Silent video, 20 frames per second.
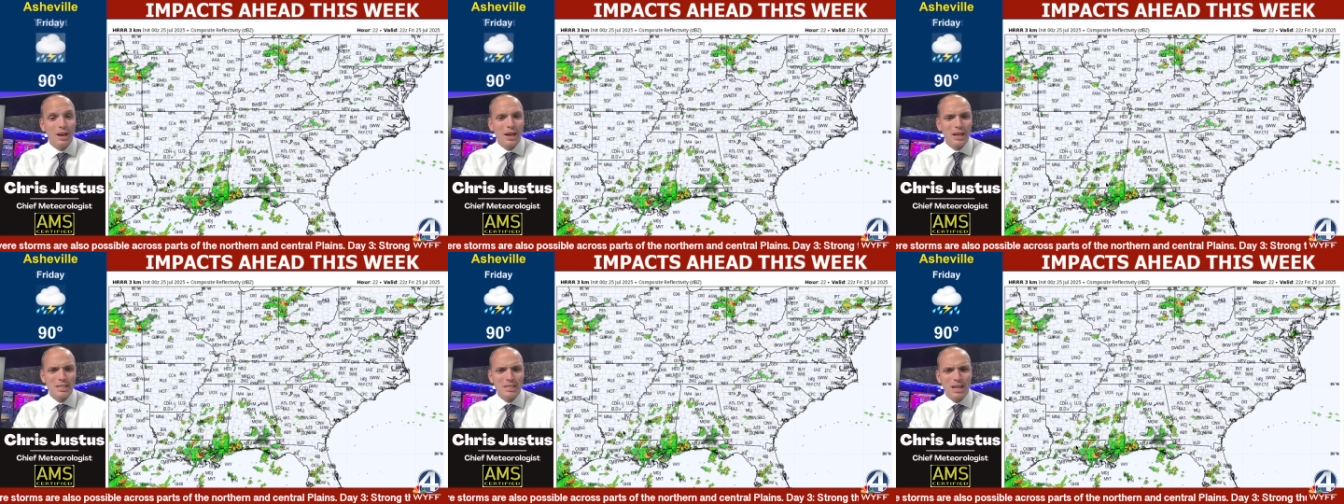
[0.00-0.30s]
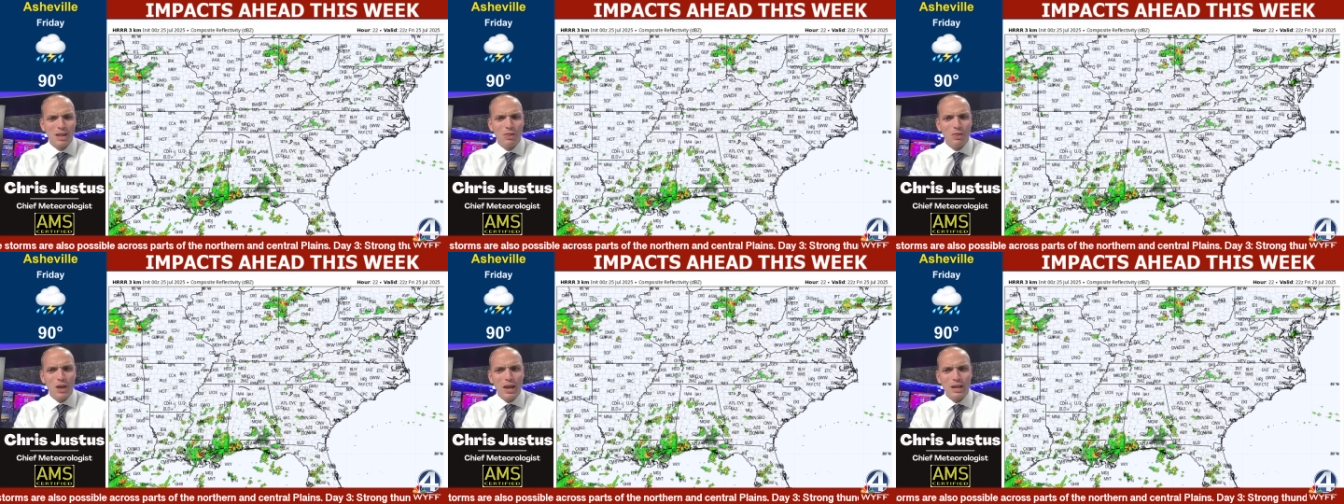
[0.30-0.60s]
as
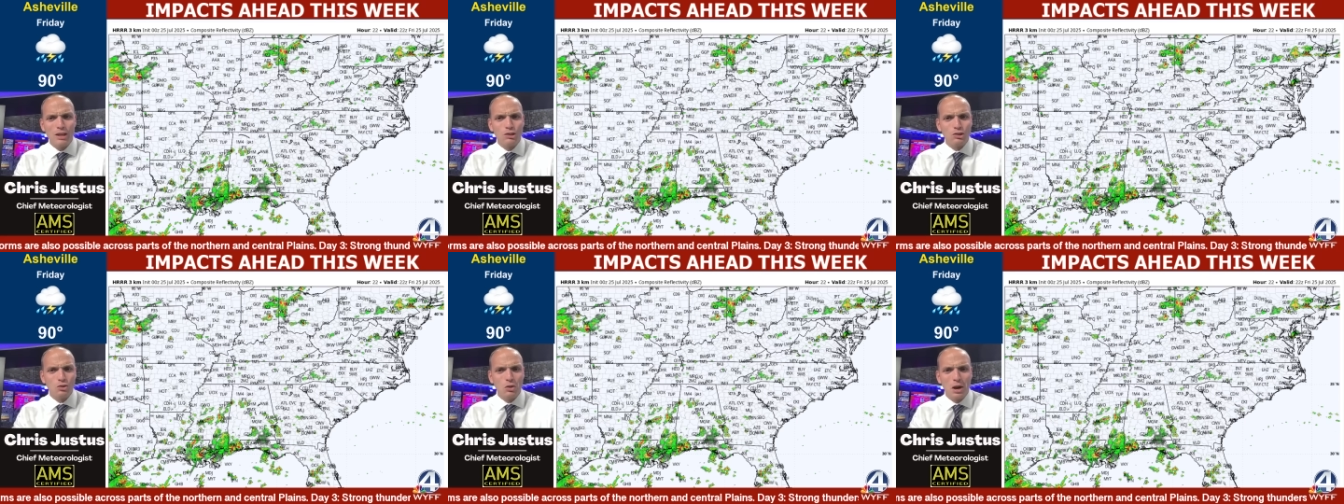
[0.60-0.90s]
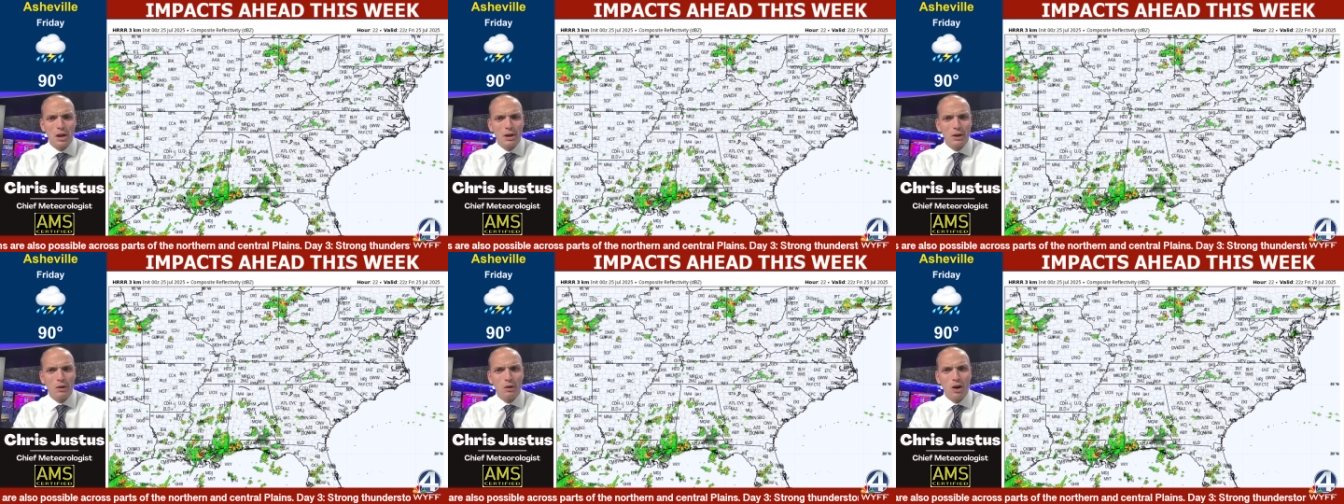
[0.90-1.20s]
that thing's
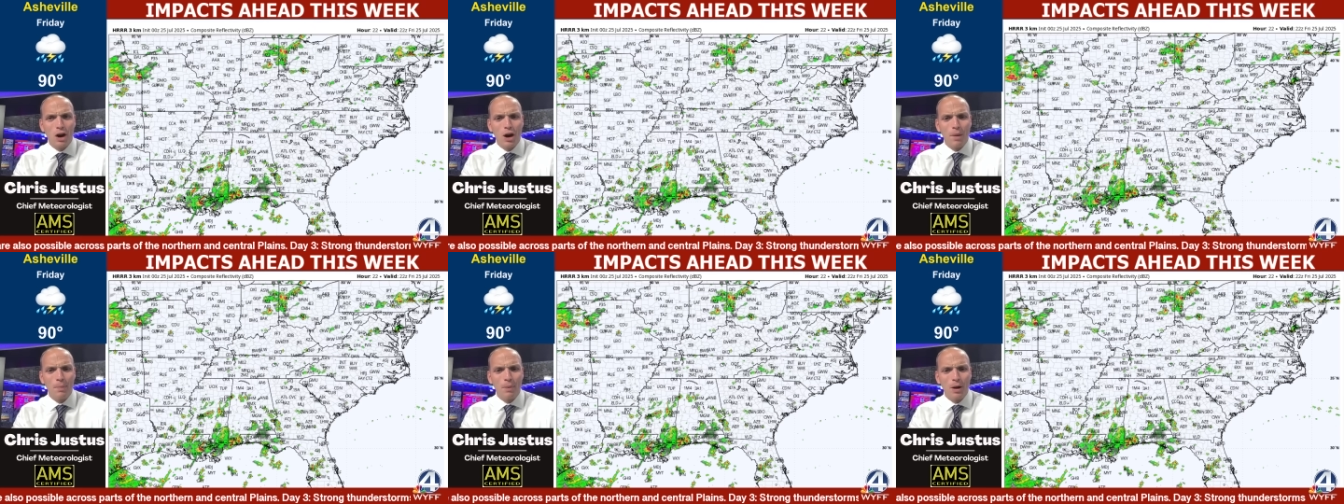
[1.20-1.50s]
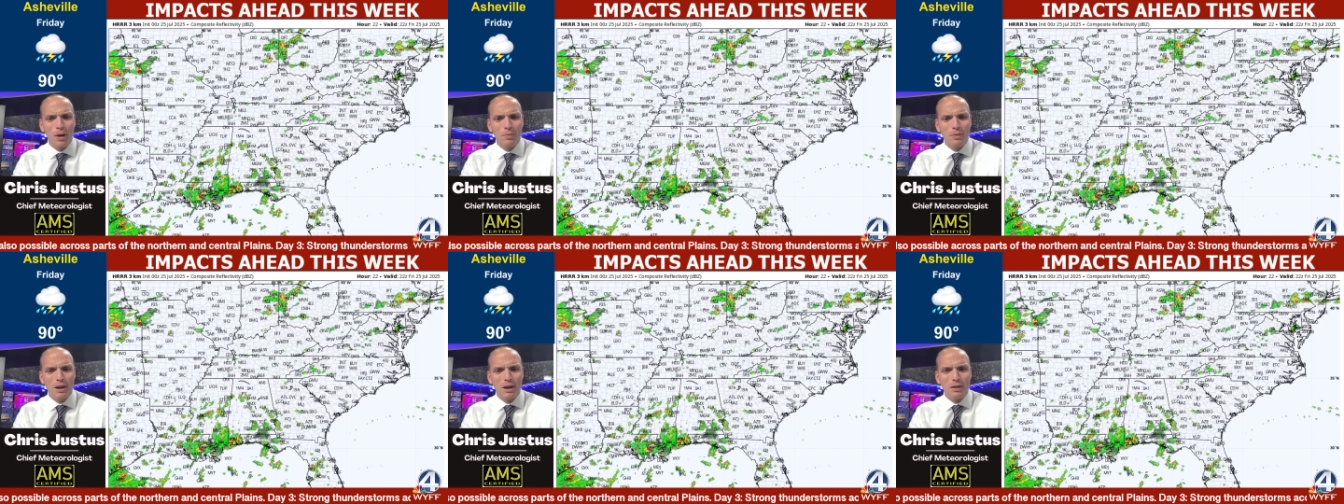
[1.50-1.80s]
trying to crop
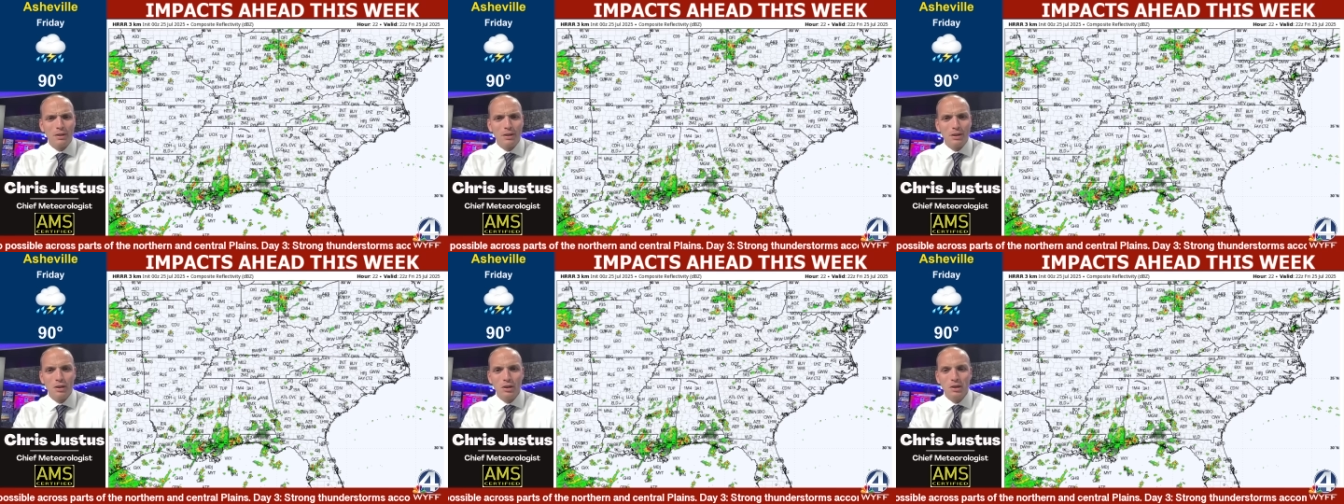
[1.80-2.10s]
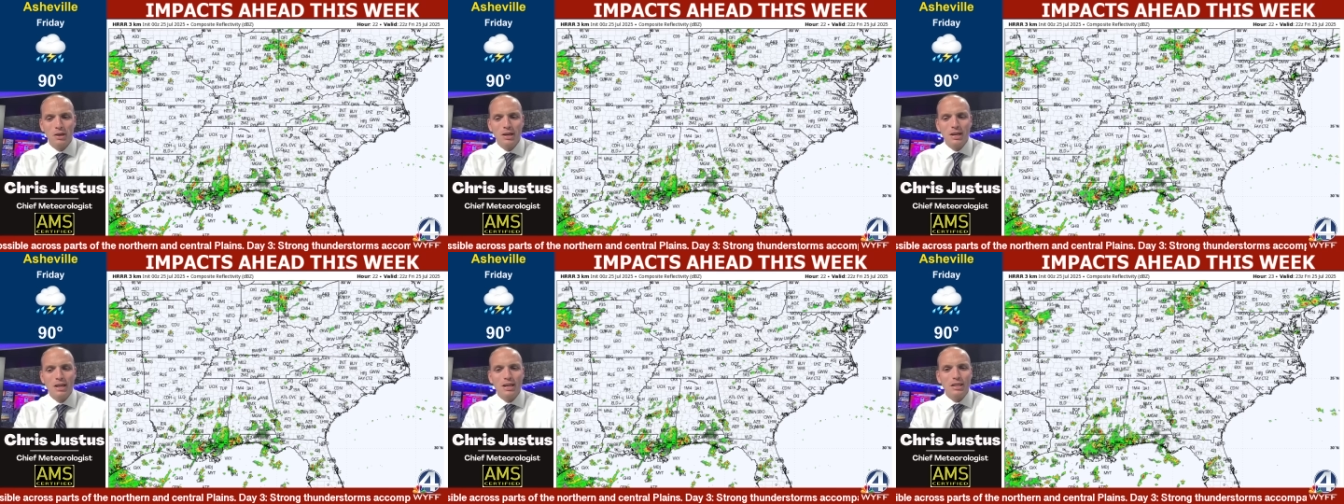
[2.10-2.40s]
up down
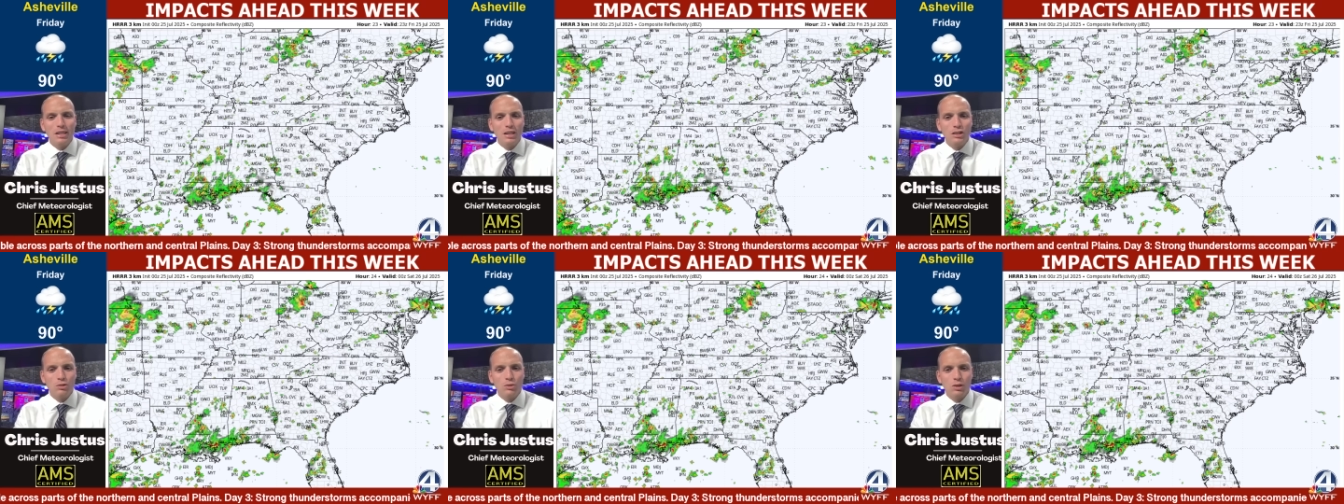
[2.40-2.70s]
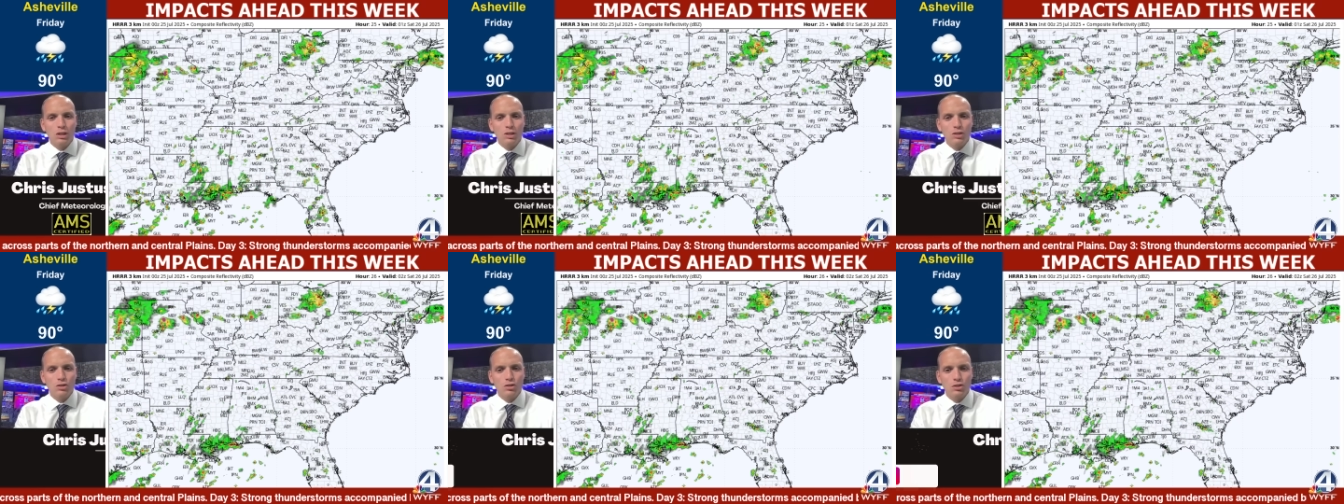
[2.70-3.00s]
here. Doesn't
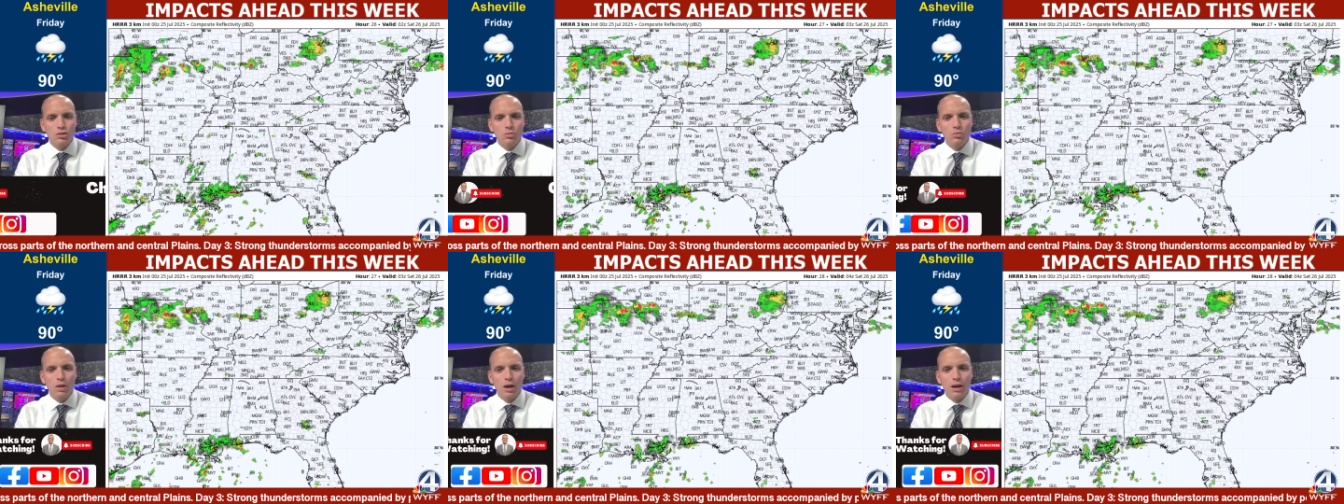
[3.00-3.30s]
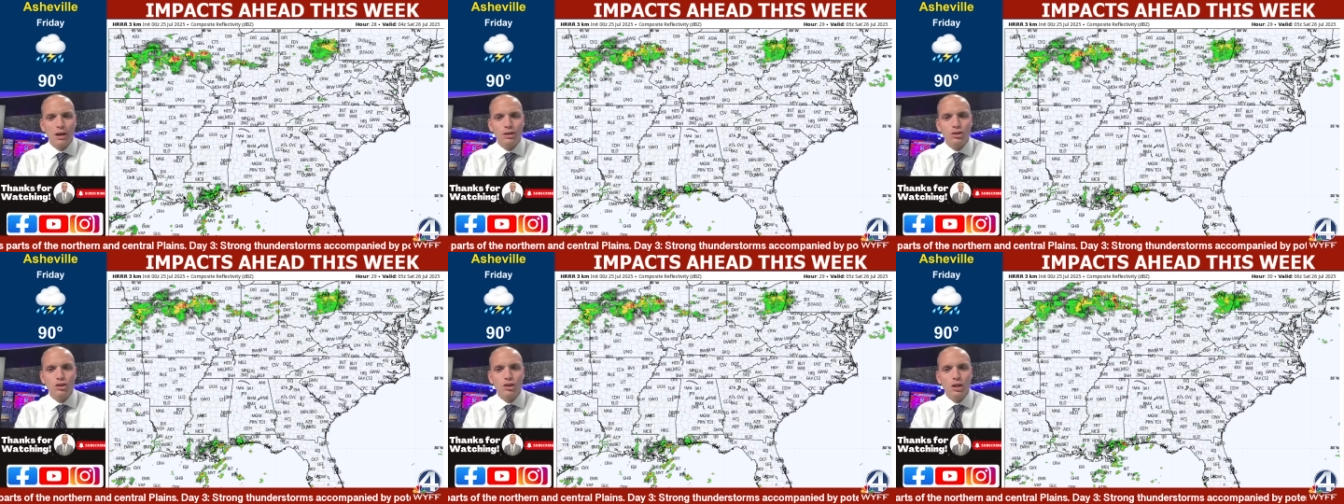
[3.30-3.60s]
really do
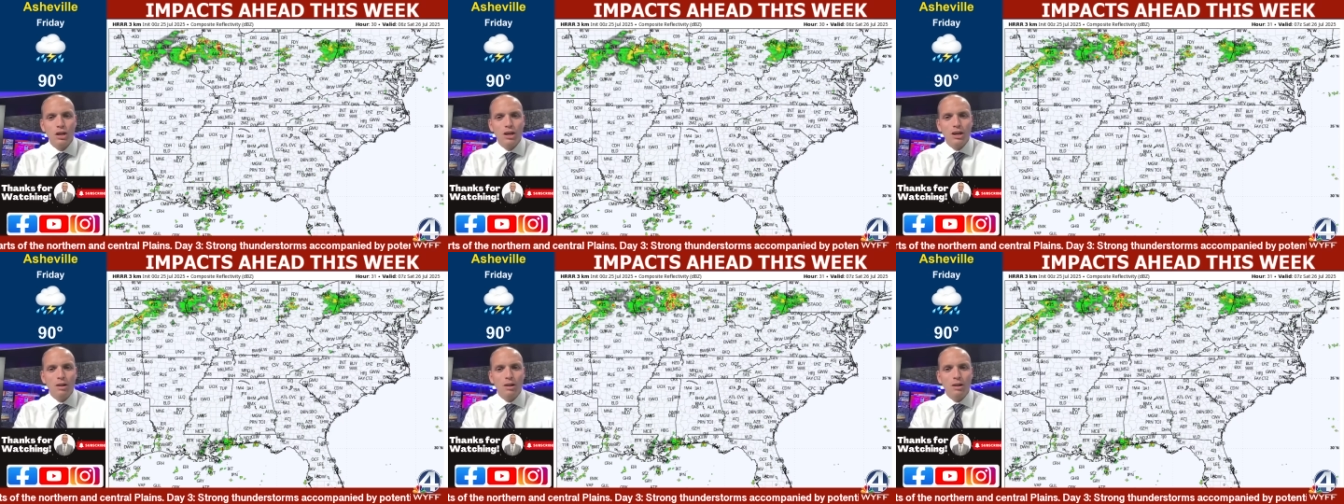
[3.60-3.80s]
much.